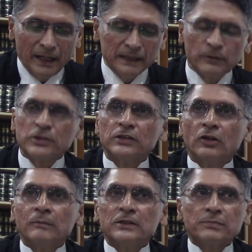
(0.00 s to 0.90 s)
there was
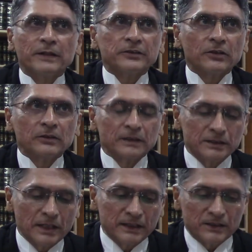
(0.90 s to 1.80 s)
enormous pressure on the
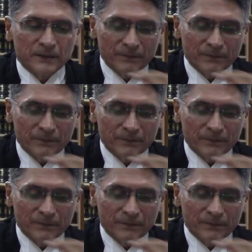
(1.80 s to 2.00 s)
judge.